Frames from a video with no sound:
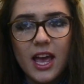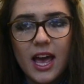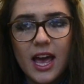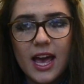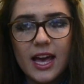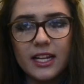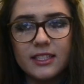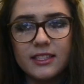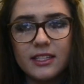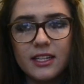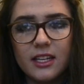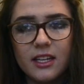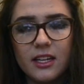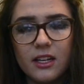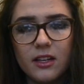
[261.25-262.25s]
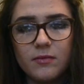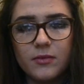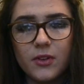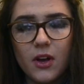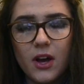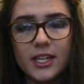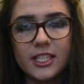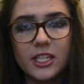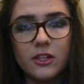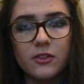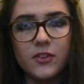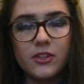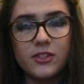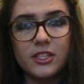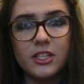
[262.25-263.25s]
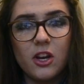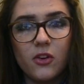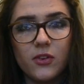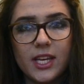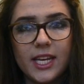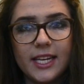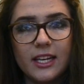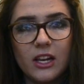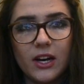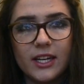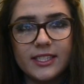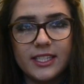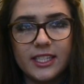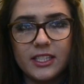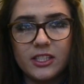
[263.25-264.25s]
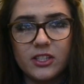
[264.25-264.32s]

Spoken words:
and the idea of using low-key lighting